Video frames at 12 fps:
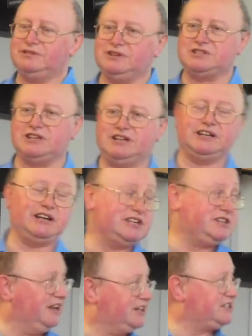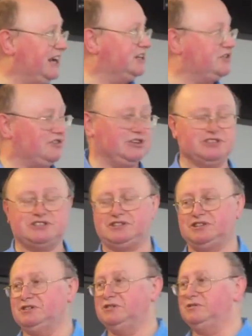there's a chance for
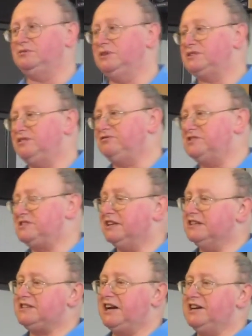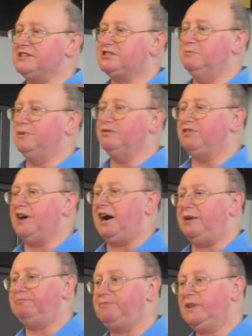us to facilitate some of
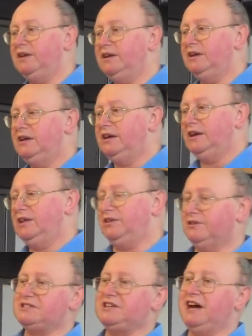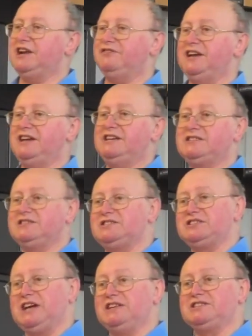that. The other side of it is
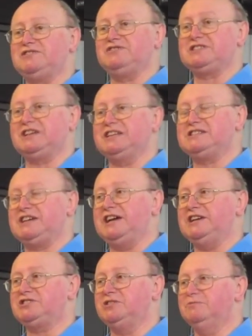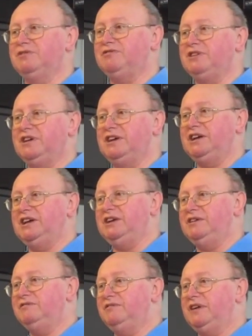there's a chance to facilitate some of
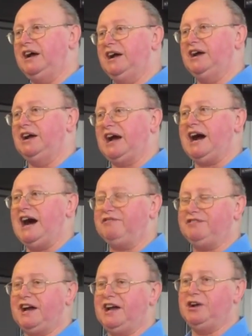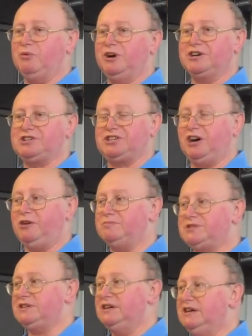the half-day
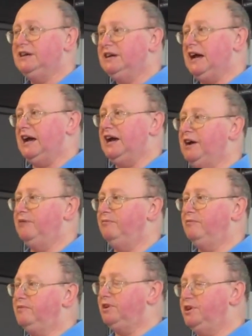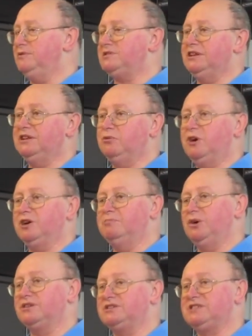workshops using the
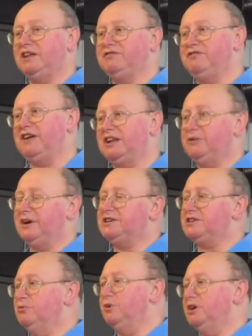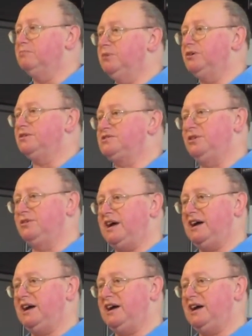workbook, the self-evaluation workbook, so